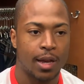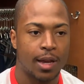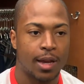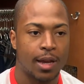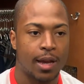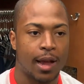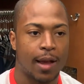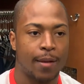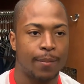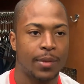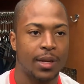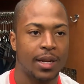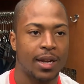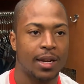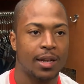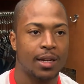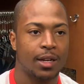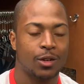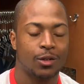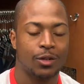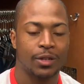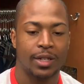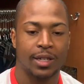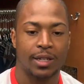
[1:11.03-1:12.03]
I mean, I
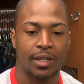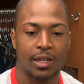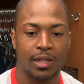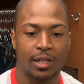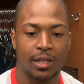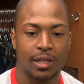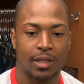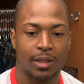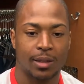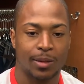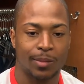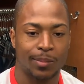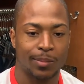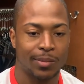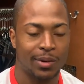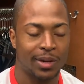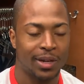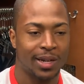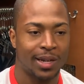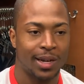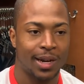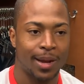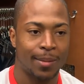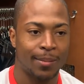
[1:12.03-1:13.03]
didn't really look.
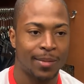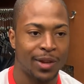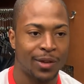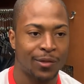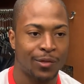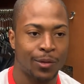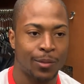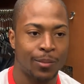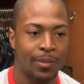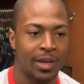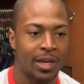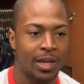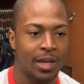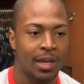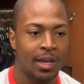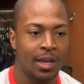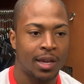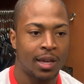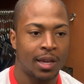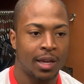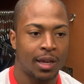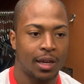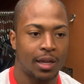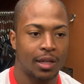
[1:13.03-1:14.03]
But, I mean, for me,
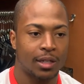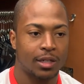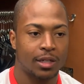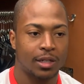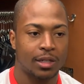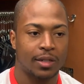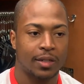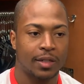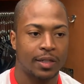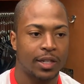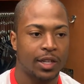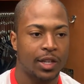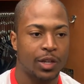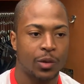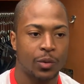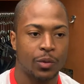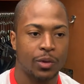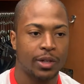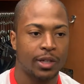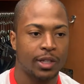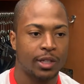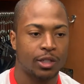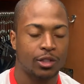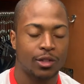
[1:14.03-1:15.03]
it's just
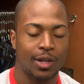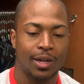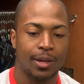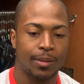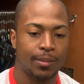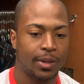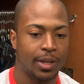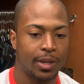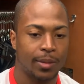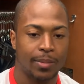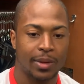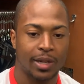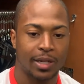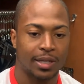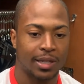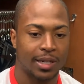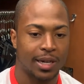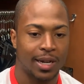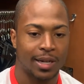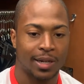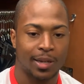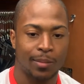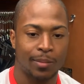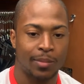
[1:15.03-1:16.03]
continuing to try to be the best
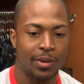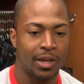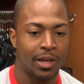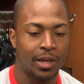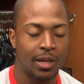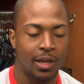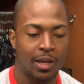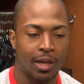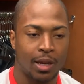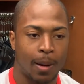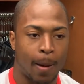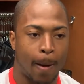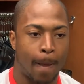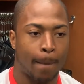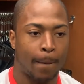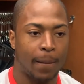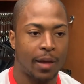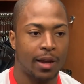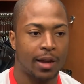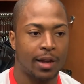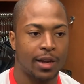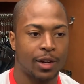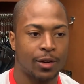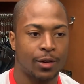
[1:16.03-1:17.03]
that I could be.
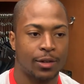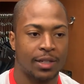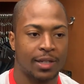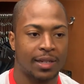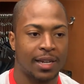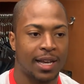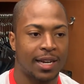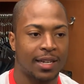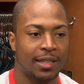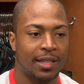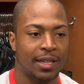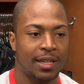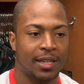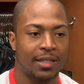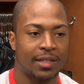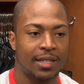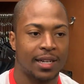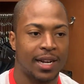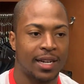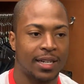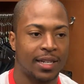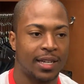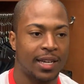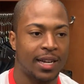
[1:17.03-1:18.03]
There was a lot of things
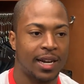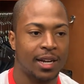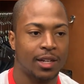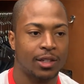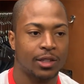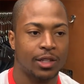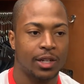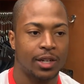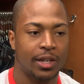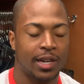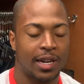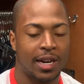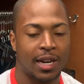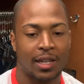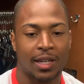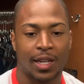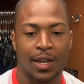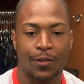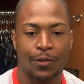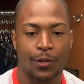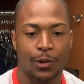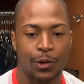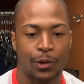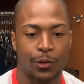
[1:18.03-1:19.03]
that I did out there that I
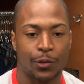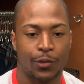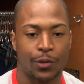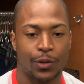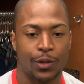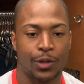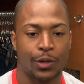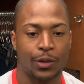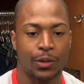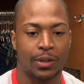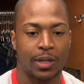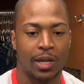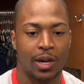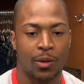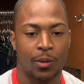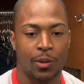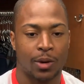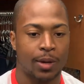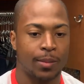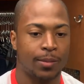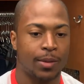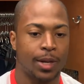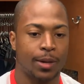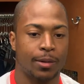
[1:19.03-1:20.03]
left on the field that I
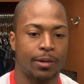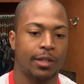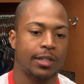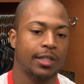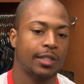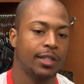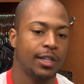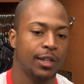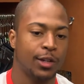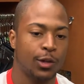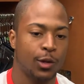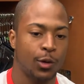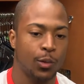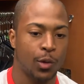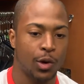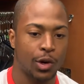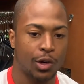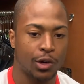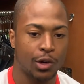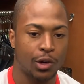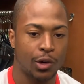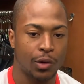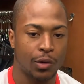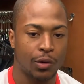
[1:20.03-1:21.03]
want to be able to continue to
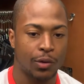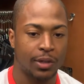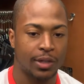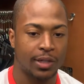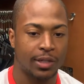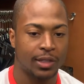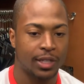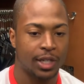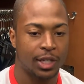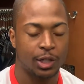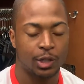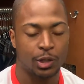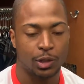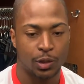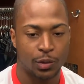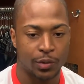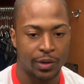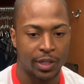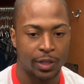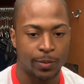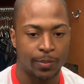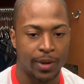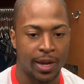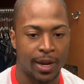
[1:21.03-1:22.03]
work on, continue
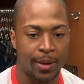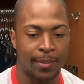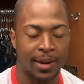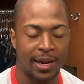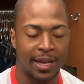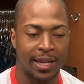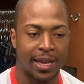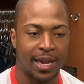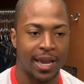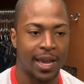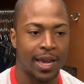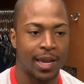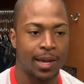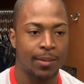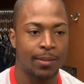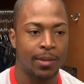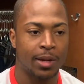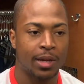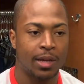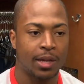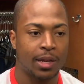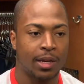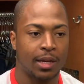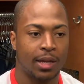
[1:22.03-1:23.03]
to expand my game,